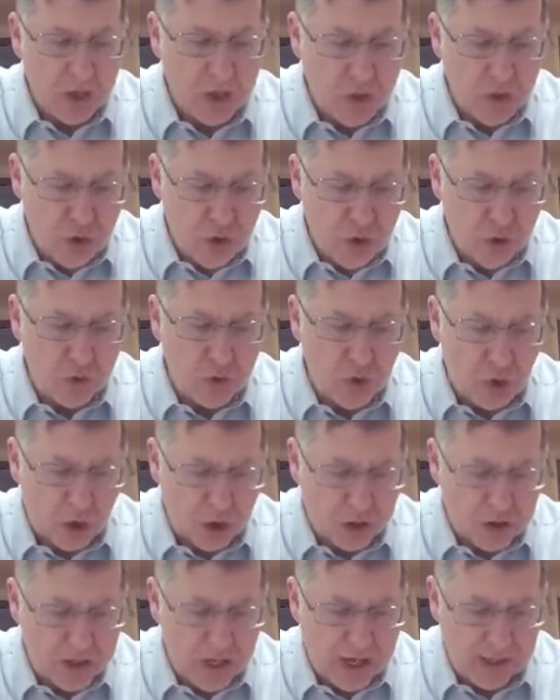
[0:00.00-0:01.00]
you
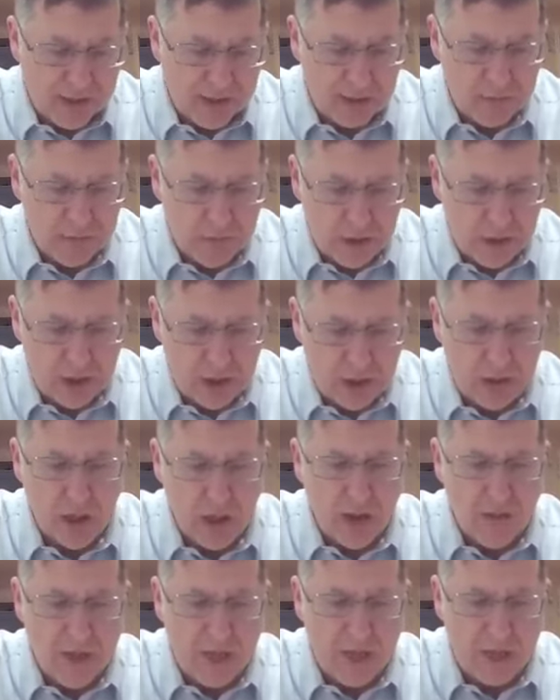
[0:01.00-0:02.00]
are telling
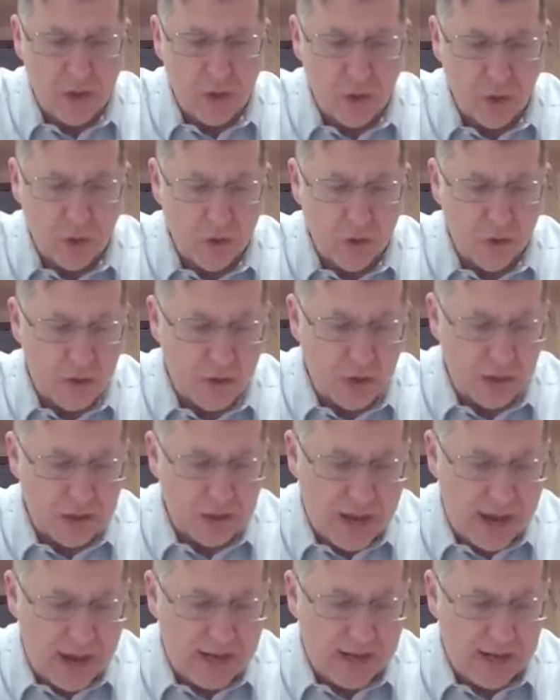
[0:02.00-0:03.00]
me that you're
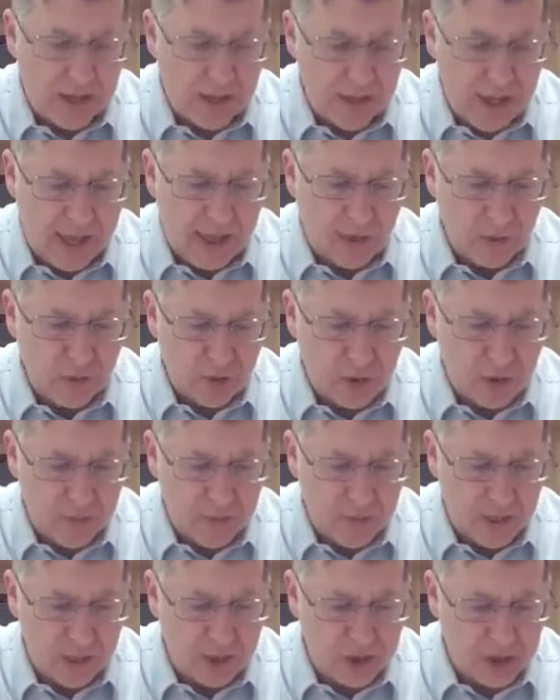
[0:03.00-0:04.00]
not allowed to
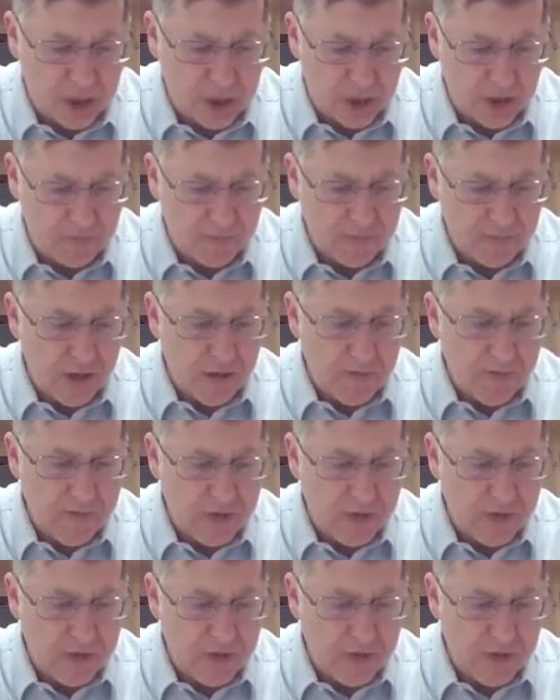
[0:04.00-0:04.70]
mix it,